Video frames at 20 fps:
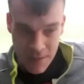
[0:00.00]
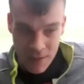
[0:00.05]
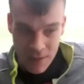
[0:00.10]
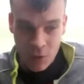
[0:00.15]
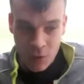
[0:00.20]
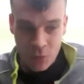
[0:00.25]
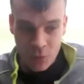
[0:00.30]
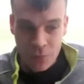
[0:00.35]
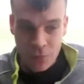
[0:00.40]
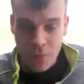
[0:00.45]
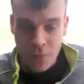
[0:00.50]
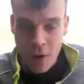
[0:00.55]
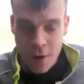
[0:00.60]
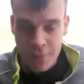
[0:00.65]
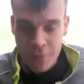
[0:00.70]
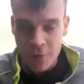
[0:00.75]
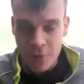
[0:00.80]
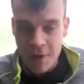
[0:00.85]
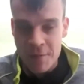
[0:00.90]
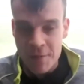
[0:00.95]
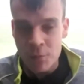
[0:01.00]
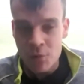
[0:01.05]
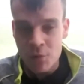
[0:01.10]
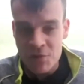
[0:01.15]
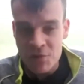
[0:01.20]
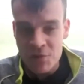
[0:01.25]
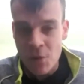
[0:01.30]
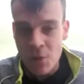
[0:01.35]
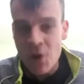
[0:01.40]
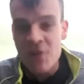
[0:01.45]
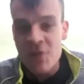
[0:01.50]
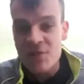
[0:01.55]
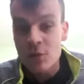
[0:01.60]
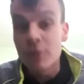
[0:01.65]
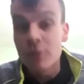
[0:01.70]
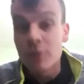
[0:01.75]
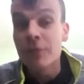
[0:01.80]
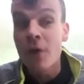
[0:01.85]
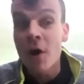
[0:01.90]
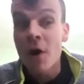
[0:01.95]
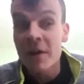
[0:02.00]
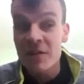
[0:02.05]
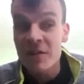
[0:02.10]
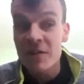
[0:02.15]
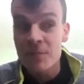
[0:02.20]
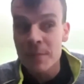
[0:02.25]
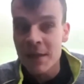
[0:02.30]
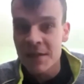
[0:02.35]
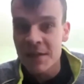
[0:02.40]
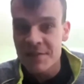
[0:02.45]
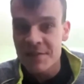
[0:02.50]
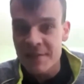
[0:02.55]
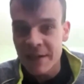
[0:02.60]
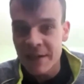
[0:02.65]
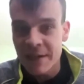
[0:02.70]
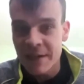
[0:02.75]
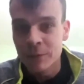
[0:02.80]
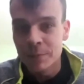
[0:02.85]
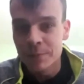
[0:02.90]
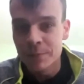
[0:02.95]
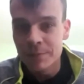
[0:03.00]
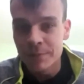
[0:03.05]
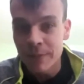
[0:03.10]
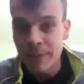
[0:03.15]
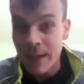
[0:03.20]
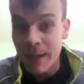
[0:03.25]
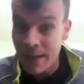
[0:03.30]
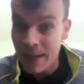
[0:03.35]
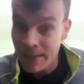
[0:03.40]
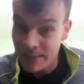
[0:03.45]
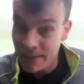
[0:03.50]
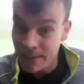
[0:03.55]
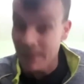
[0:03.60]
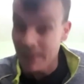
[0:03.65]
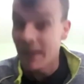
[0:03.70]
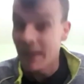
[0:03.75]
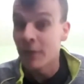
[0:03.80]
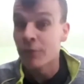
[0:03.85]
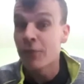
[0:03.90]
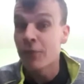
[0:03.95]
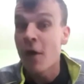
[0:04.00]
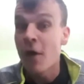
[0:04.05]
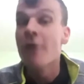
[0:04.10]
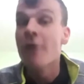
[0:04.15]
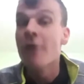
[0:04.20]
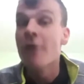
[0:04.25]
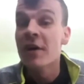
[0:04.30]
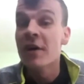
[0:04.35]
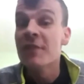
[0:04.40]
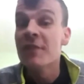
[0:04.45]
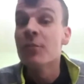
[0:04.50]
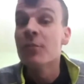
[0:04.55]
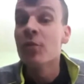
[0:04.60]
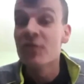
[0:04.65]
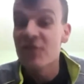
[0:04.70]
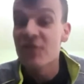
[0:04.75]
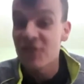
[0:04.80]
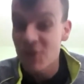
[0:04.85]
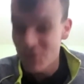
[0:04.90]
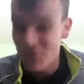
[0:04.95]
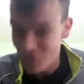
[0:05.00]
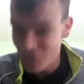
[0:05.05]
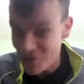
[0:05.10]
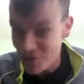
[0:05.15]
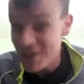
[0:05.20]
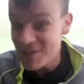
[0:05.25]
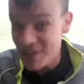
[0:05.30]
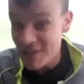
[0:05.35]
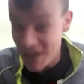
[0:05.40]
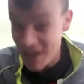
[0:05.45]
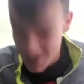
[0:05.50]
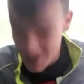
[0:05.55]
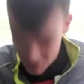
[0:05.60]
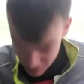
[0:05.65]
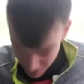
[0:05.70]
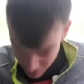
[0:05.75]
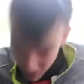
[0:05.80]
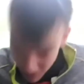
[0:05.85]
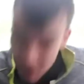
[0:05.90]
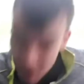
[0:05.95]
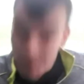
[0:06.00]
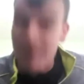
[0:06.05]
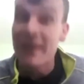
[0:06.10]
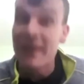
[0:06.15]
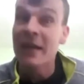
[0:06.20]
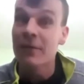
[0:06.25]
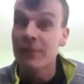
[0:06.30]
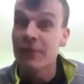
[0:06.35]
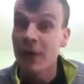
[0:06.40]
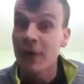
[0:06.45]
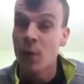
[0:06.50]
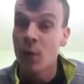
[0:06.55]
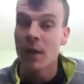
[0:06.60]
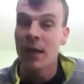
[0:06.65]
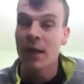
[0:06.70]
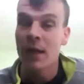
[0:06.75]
Like I was 4 or 5 months buying stuff for this big setup. And then I was 4 or 5 months doing research on big focal